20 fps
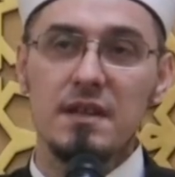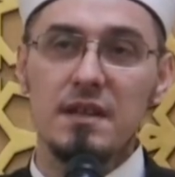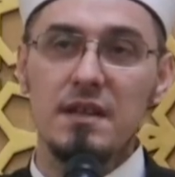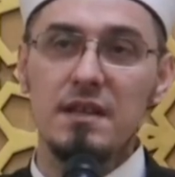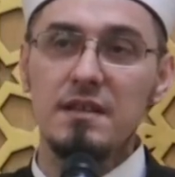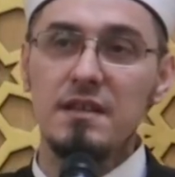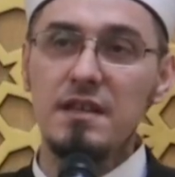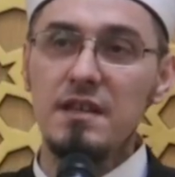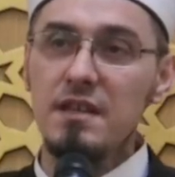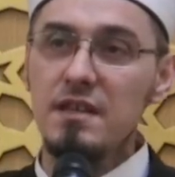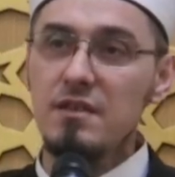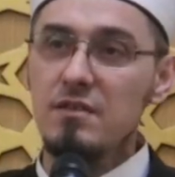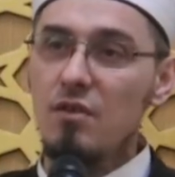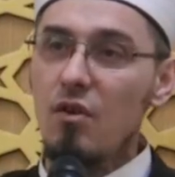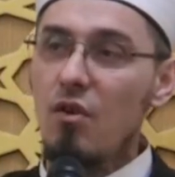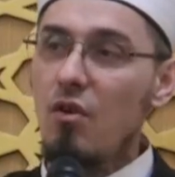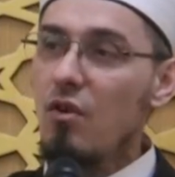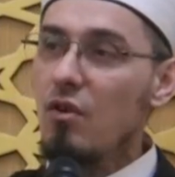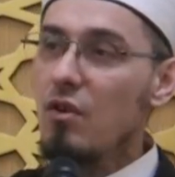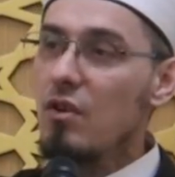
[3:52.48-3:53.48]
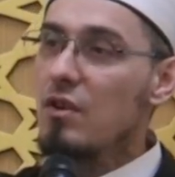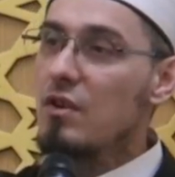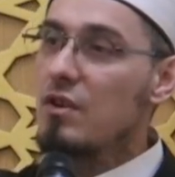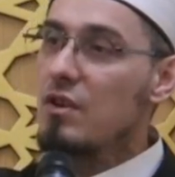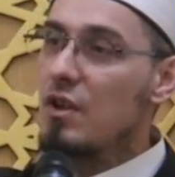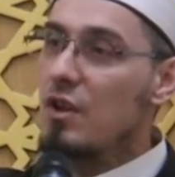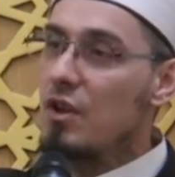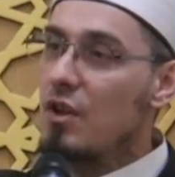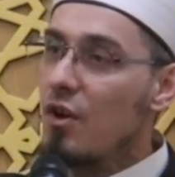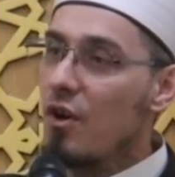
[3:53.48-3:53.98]
Indeed, all
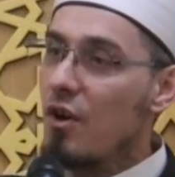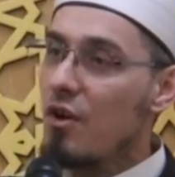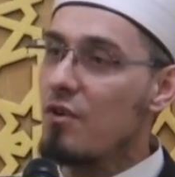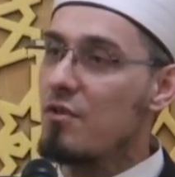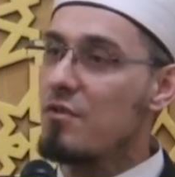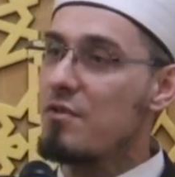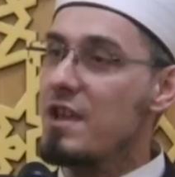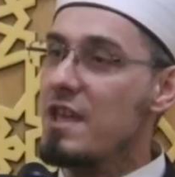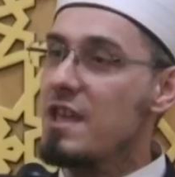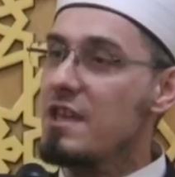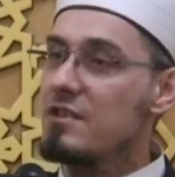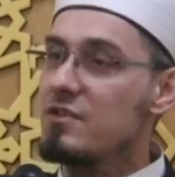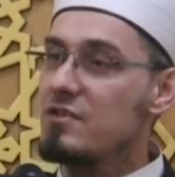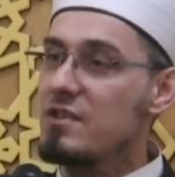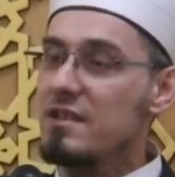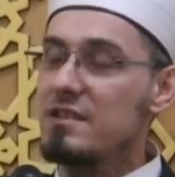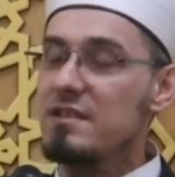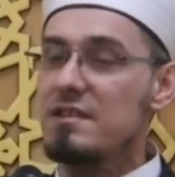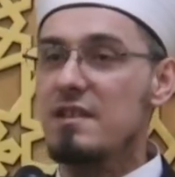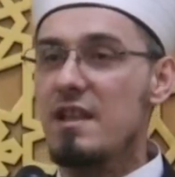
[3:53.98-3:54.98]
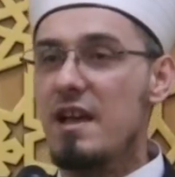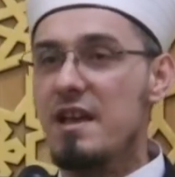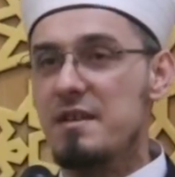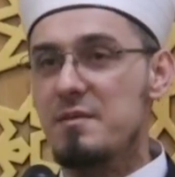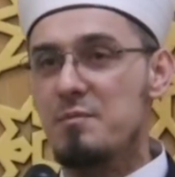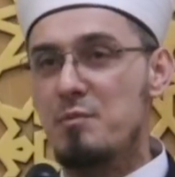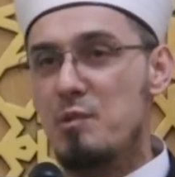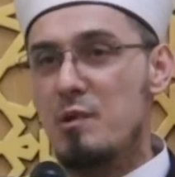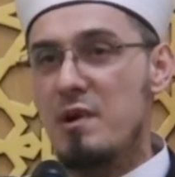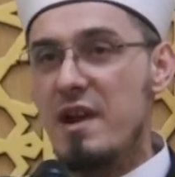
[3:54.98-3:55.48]
glory, just
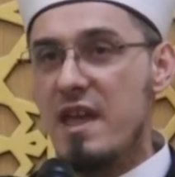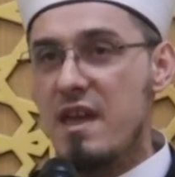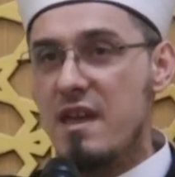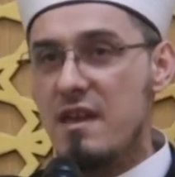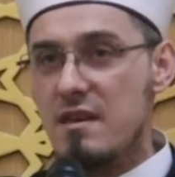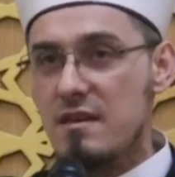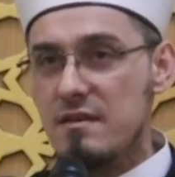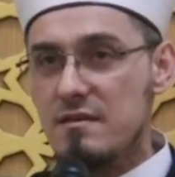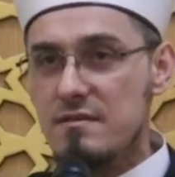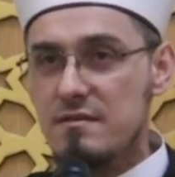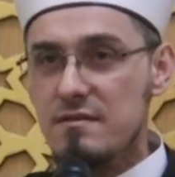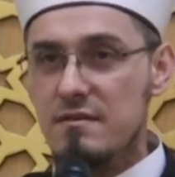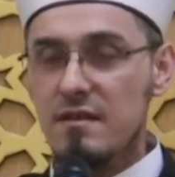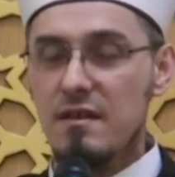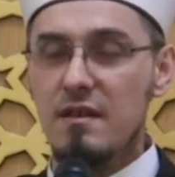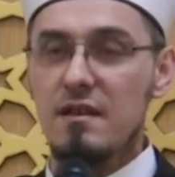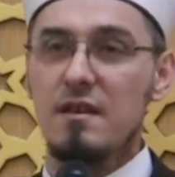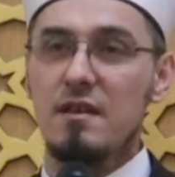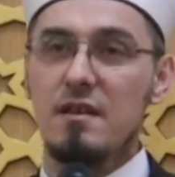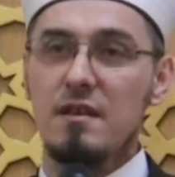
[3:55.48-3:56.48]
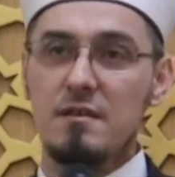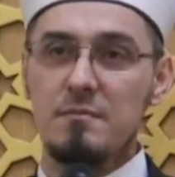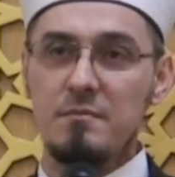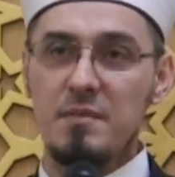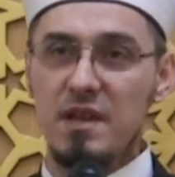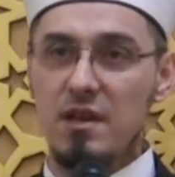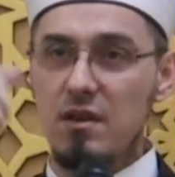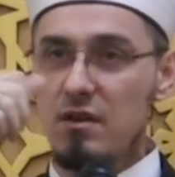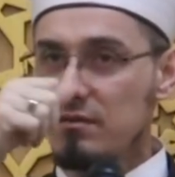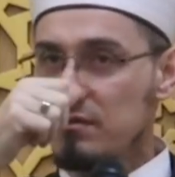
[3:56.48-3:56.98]
like praise,
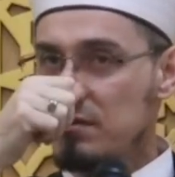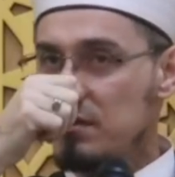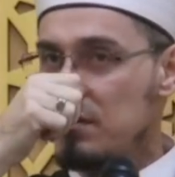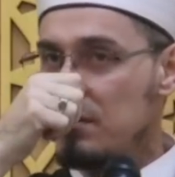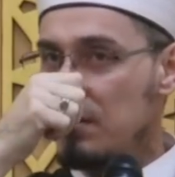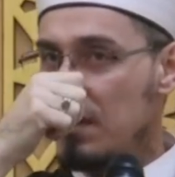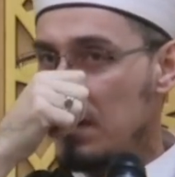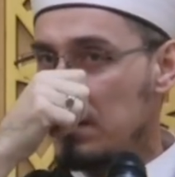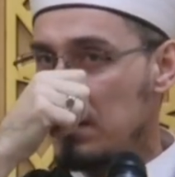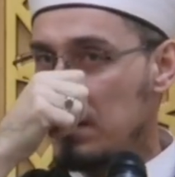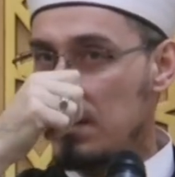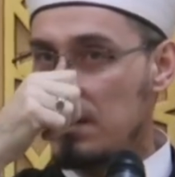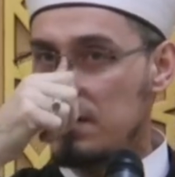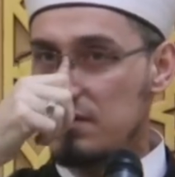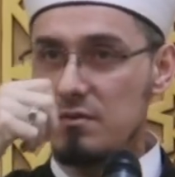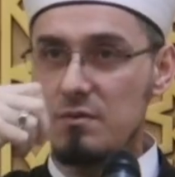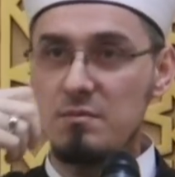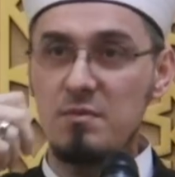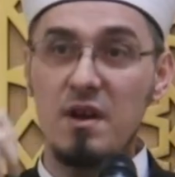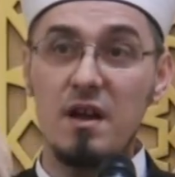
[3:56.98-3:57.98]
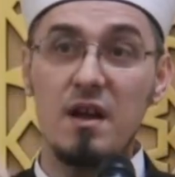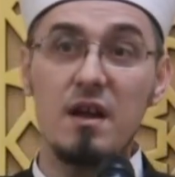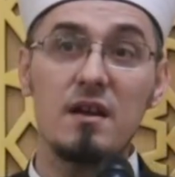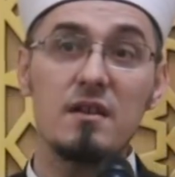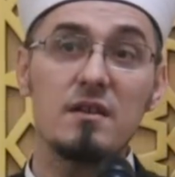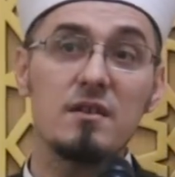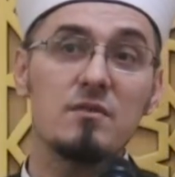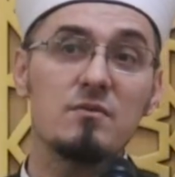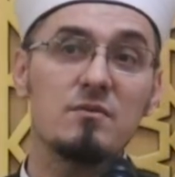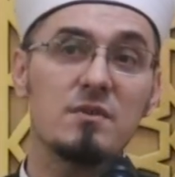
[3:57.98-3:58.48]
belongs to Allah
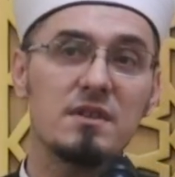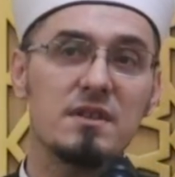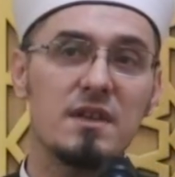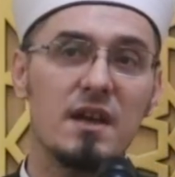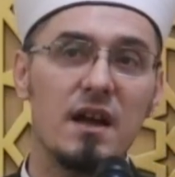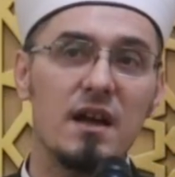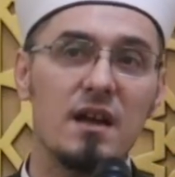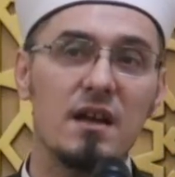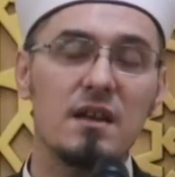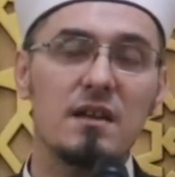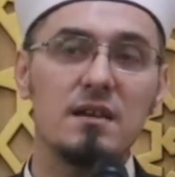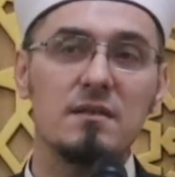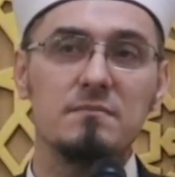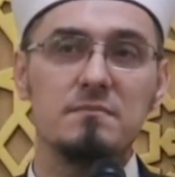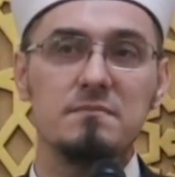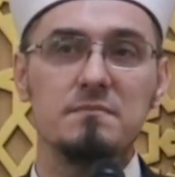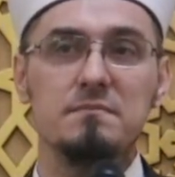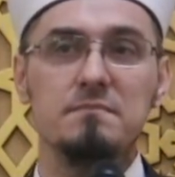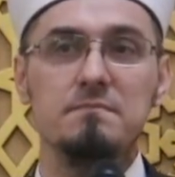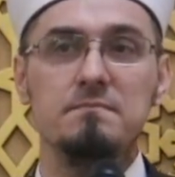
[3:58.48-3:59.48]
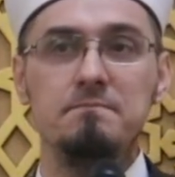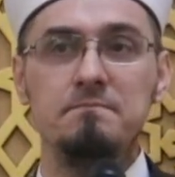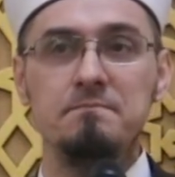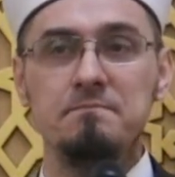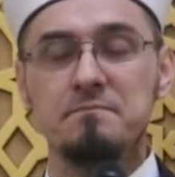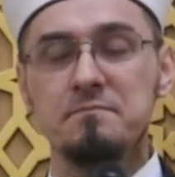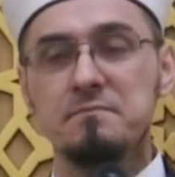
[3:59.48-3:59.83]
subhanahu wa ta'ala.